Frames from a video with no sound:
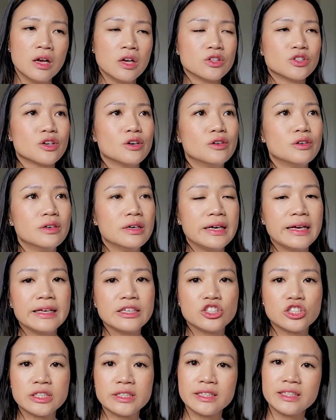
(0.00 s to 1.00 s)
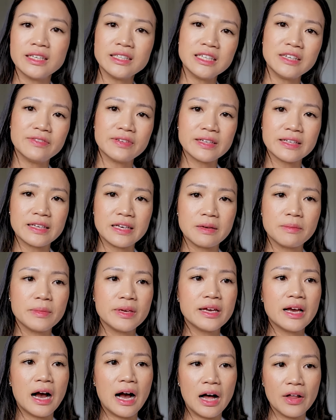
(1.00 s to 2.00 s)
So she didn't even give
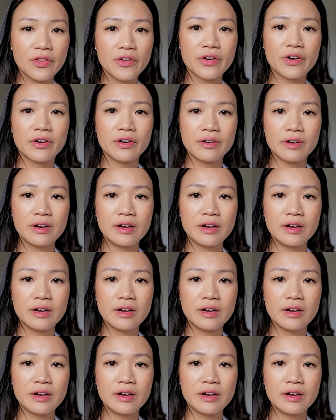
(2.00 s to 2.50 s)
me other